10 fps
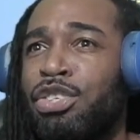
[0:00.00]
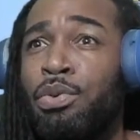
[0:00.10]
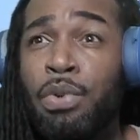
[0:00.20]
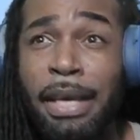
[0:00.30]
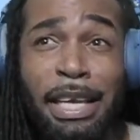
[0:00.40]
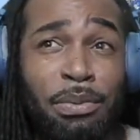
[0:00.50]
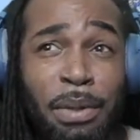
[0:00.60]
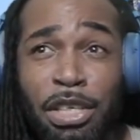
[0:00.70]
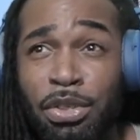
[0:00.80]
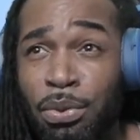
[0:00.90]

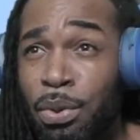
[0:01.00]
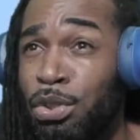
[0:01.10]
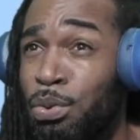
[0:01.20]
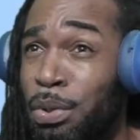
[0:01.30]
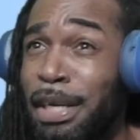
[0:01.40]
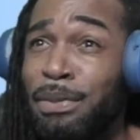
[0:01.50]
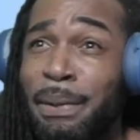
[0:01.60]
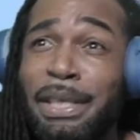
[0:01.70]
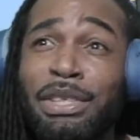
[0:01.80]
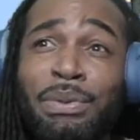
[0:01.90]
2K22 or
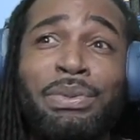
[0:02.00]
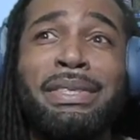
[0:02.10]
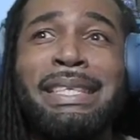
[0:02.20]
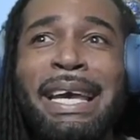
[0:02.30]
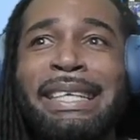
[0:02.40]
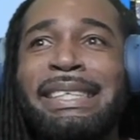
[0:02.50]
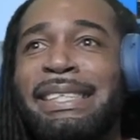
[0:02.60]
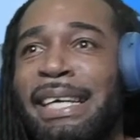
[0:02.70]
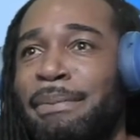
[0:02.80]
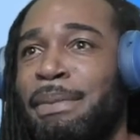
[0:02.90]
2K22 next
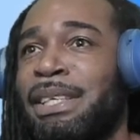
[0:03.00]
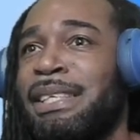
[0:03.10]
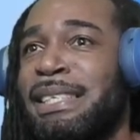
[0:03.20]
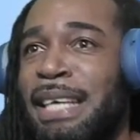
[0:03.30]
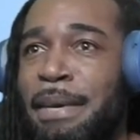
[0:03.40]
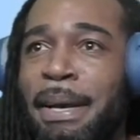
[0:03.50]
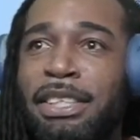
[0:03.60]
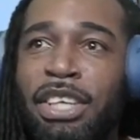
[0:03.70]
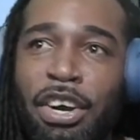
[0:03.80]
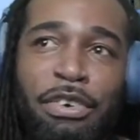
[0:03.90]
gen be the same
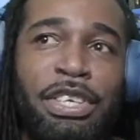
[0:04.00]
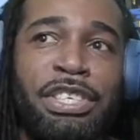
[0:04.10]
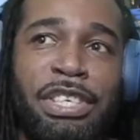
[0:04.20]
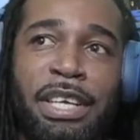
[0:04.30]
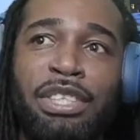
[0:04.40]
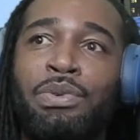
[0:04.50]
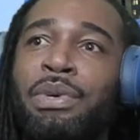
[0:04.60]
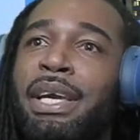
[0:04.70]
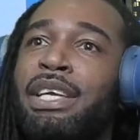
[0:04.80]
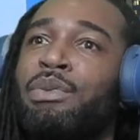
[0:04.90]
as current gen
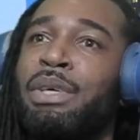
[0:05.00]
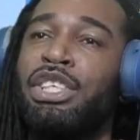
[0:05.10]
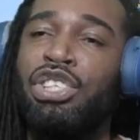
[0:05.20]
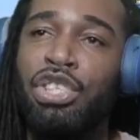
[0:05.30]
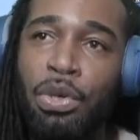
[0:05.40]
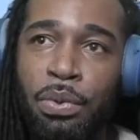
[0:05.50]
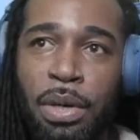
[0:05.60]
2K22?